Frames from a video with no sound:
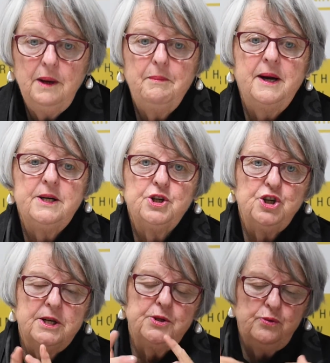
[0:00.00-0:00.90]
but it's
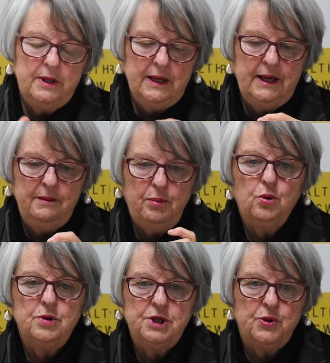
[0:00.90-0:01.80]
just really
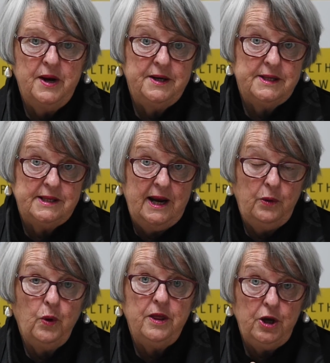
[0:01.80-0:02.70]
important to
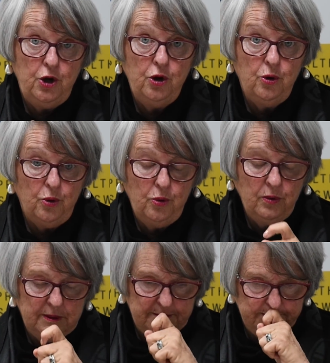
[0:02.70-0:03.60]
understand whether you,